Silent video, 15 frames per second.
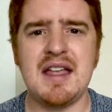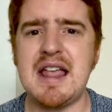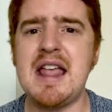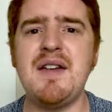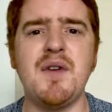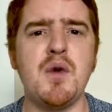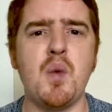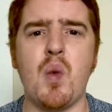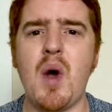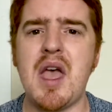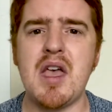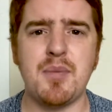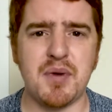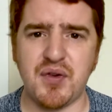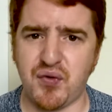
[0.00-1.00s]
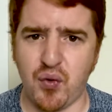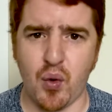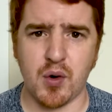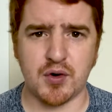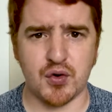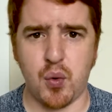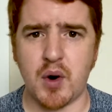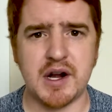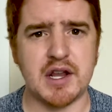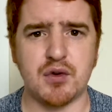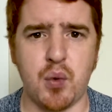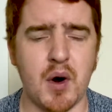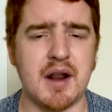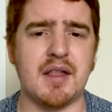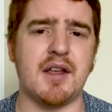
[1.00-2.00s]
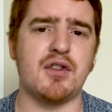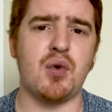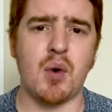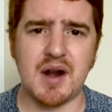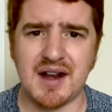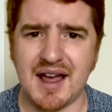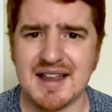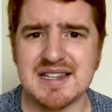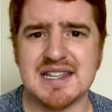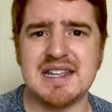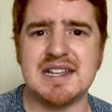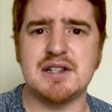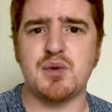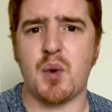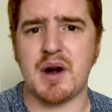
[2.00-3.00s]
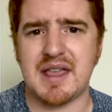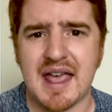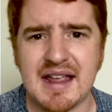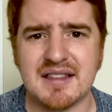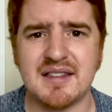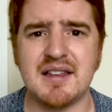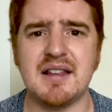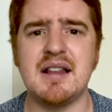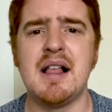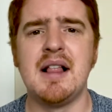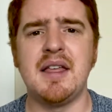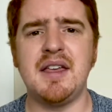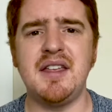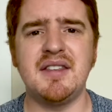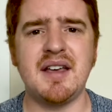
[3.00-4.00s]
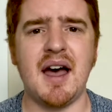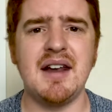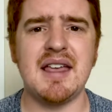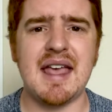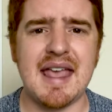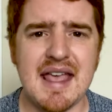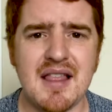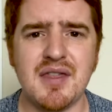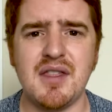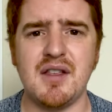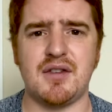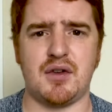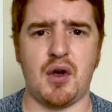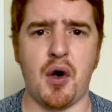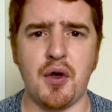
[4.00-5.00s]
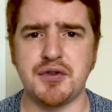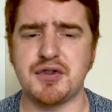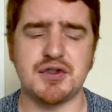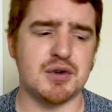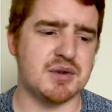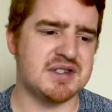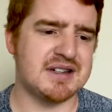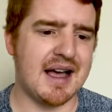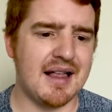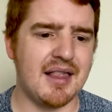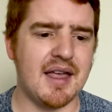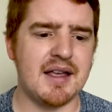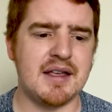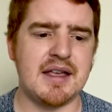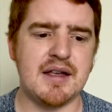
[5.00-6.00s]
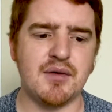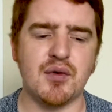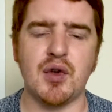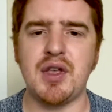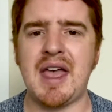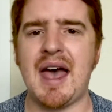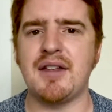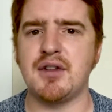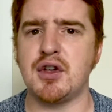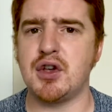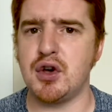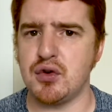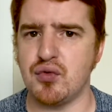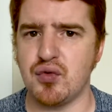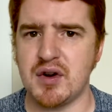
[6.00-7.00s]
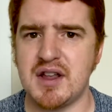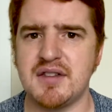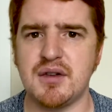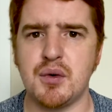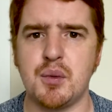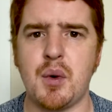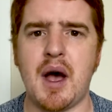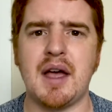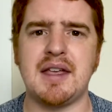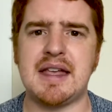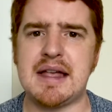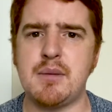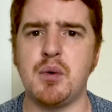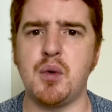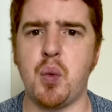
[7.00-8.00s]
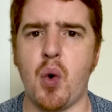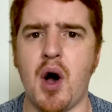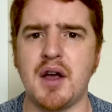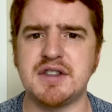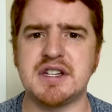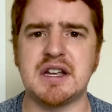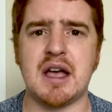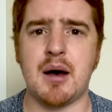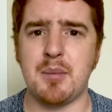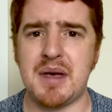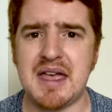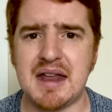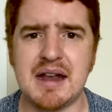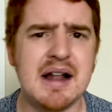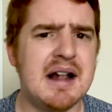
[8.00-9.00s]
even way before 2020, like 2019, 2018. He's kind of in this culture, so it's not like he really has a good reason why he would want to come in